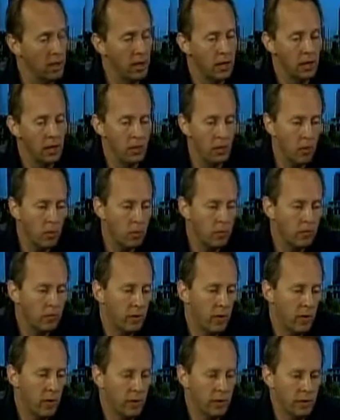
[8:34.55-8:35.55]
We've
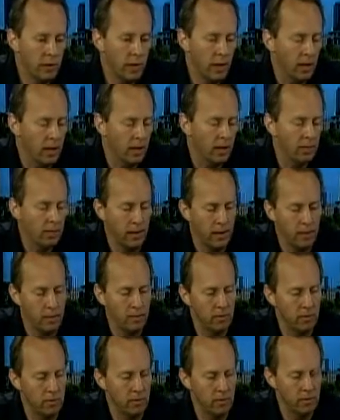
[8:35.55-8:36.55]
got, I
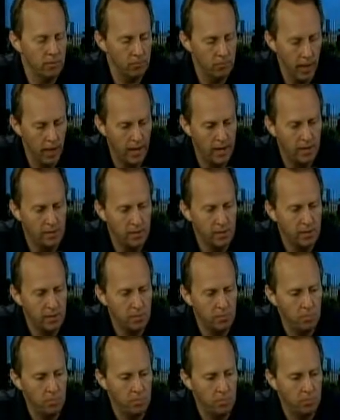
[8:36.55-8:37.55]
hate to
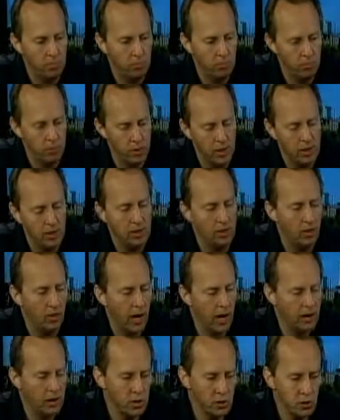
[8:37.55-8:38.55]
keep picking.
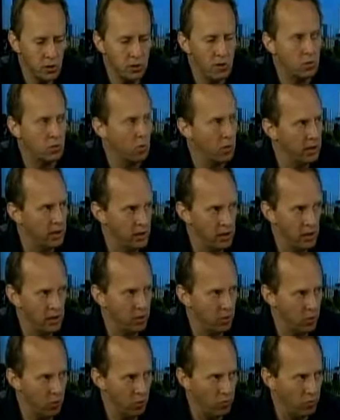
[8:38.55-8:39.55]
I just use this one
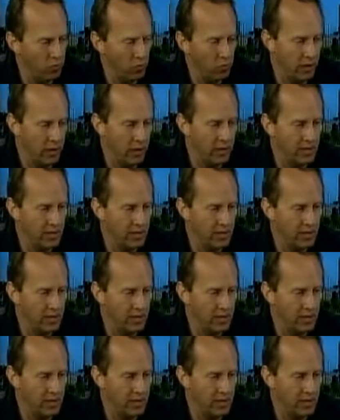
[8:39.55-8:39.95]
example over and over again.